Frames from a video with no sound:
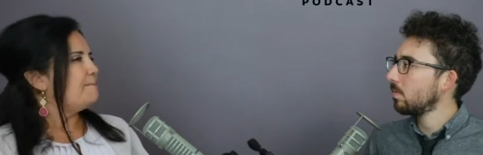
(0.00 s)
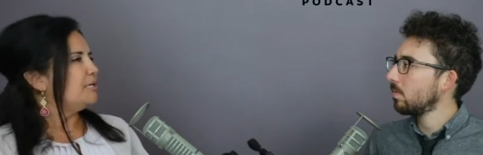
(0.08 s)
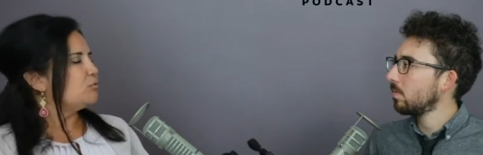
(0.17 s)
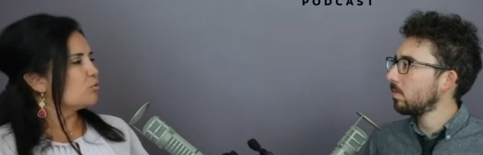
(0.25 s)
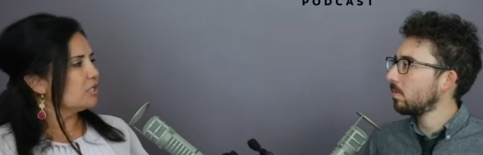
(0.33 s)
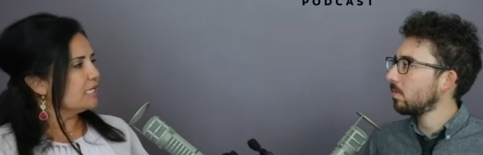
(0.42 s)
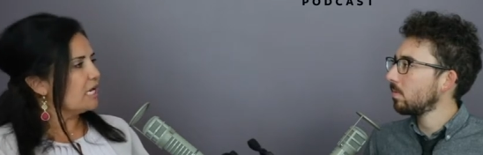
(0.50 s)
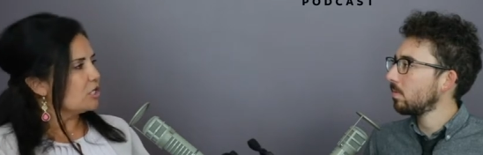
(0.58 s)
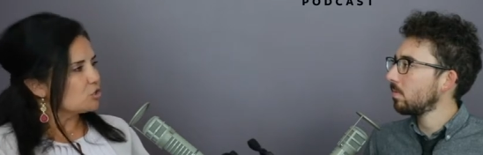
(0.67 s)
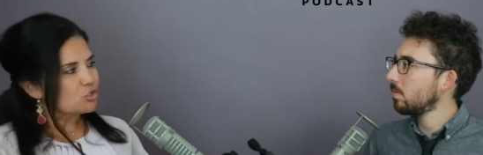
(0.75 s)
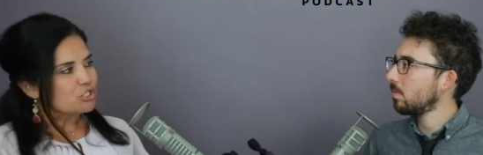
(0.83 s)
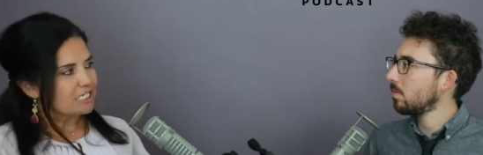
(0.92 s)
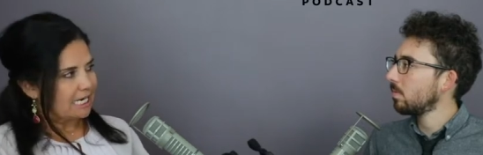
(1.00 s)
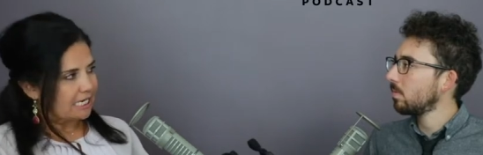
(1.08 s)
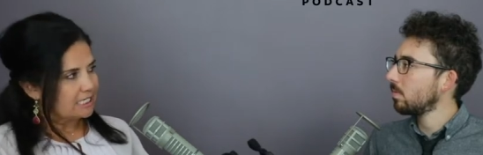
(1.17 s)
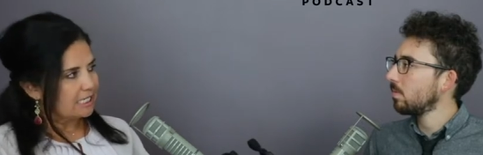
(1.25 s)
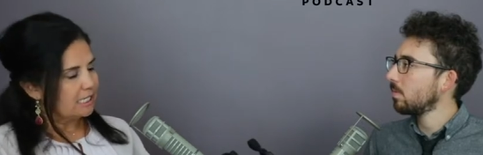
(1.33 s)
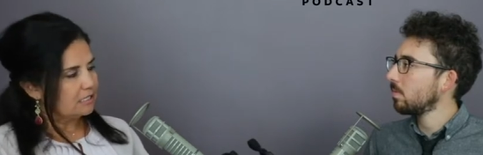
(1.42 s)
Speaker 1: but really
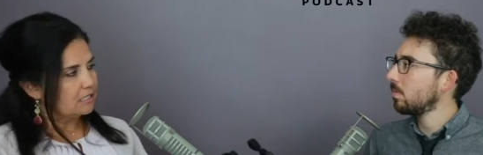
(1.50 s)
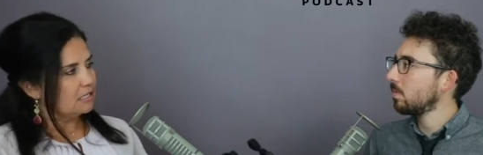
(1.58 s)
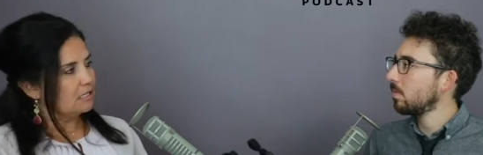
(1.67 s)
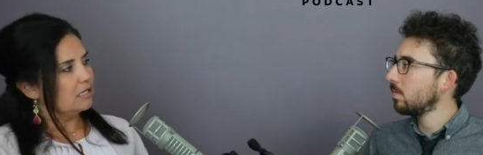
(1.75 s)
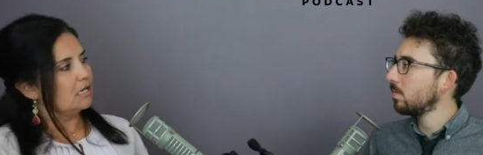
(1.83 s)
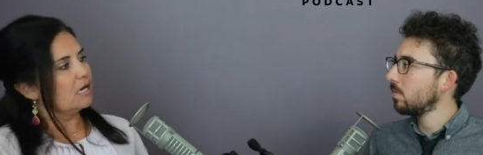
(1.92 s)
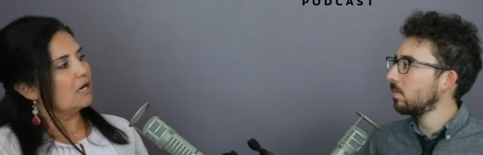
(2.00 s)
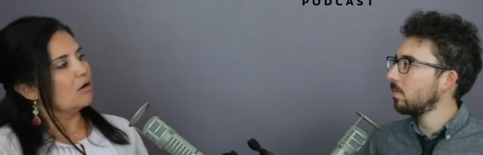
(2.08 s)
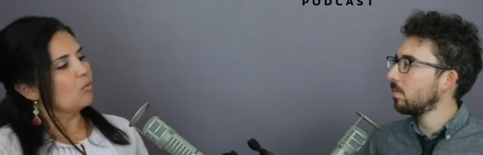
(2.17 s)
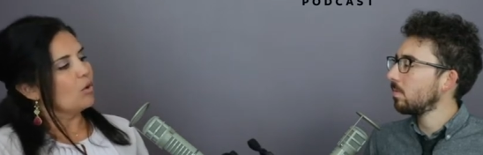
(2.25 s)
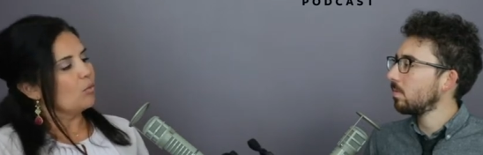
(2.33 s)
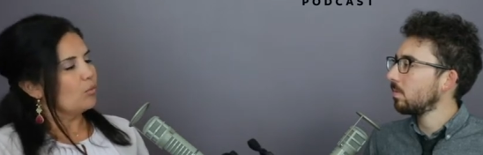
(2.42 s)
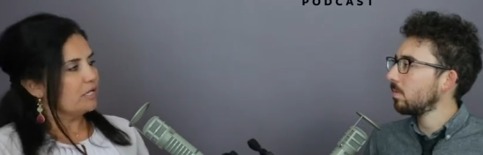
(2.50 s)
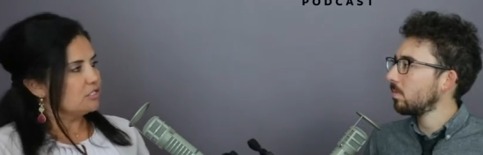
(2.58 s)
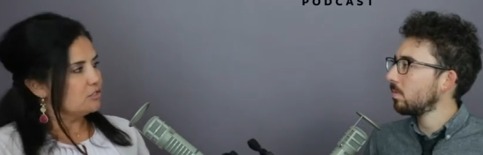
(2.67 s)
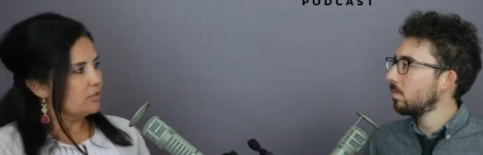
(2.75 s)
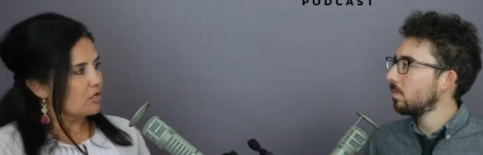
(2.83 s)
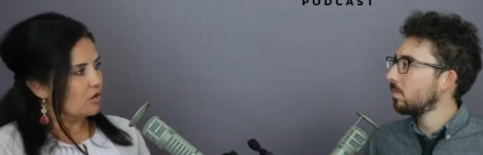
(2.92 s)
understanding what we
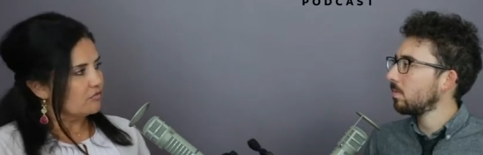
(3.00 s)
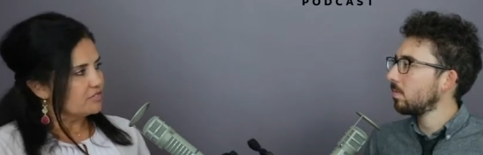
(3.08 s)
do at our